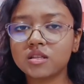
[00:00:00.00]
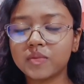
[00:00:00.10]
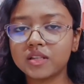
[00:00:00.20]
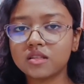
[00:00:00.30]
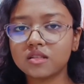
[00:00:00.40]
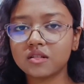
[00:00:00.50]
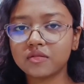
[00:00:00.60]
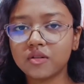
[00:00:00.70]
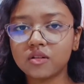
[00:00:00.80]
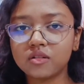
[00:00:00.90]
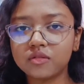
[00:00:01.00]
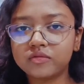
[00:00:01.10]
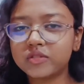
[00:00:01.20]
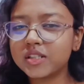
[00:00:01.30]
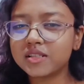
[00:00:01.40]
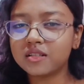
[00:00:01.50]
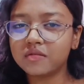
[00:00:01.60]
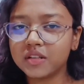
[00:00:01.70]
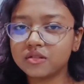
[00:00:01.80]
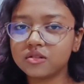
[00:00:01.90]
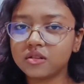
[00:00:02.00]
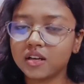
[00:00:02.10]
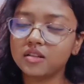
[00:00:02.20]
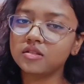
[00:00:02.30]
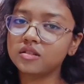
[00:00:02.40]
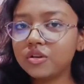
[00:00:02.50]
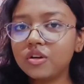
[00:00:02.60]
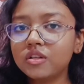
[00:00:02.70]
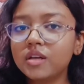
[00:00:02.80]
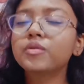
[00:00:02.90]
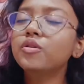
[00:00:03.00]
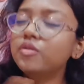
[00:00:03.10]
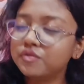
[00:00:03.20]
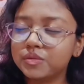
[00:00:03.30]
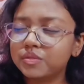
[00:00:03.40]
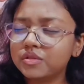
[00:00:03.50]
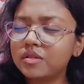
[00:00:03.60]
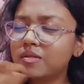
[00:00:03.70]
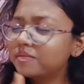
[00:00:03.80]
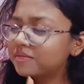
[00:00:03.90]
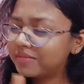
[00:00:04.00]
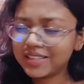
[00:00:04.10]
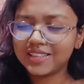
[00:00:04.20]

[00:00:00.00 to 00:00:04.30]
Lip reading: too expensive on your first event together. If you know them, go overboard.